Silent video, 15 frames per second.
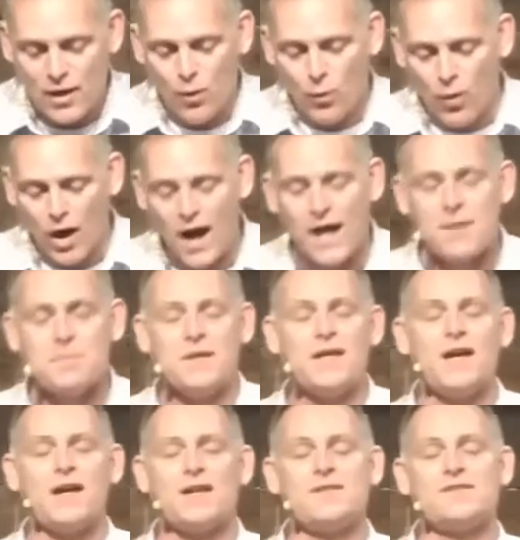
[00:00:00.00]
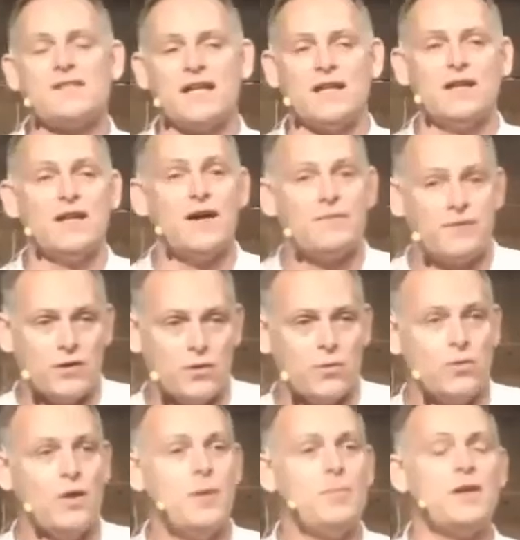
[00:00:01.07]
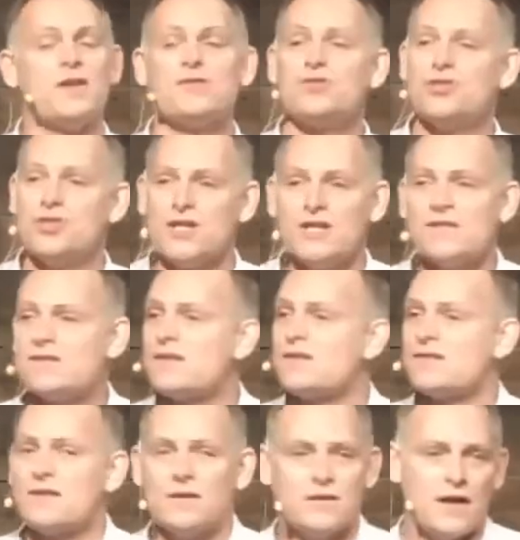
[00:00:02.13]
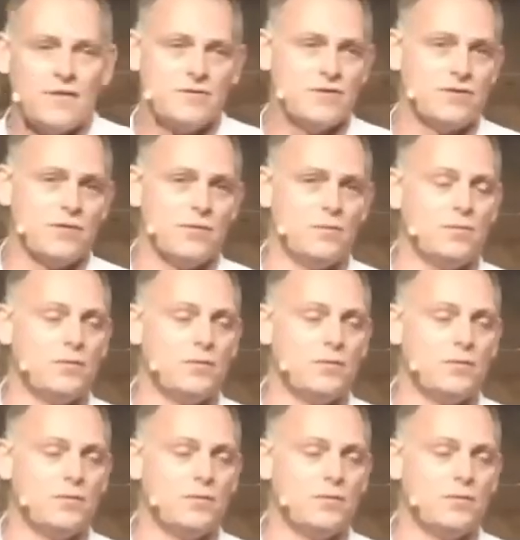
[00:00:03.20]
Why? Because they love you. Because Jesus loves you.